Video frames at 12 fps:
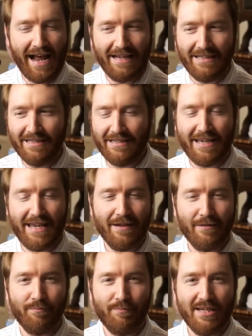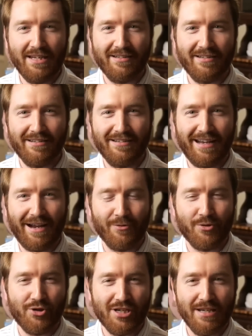you can't beat how
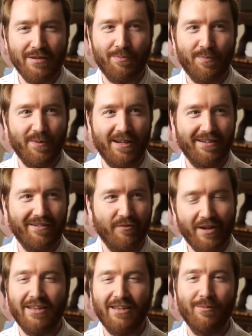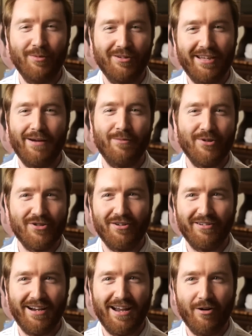cheap and available cameras are
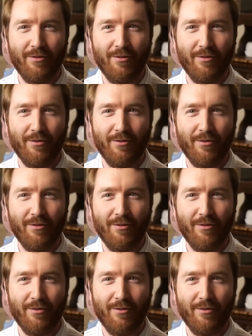now.